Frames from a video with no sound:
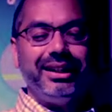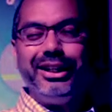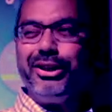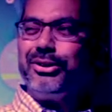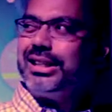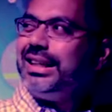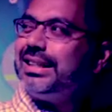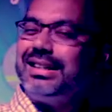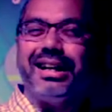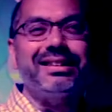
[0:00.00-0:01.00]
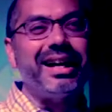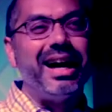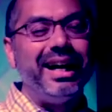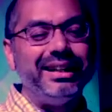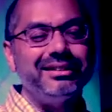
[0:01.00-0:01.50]
Can you go see this next
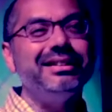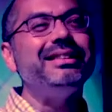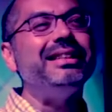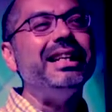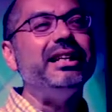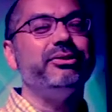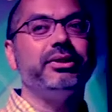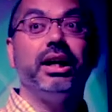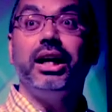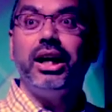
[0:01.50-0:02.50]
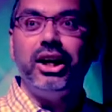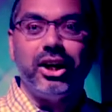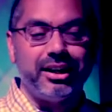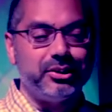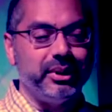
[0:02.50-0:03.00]
guy? Steve,
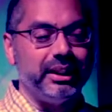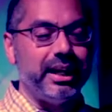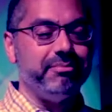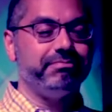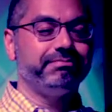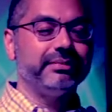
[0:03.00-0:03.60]
not his real name.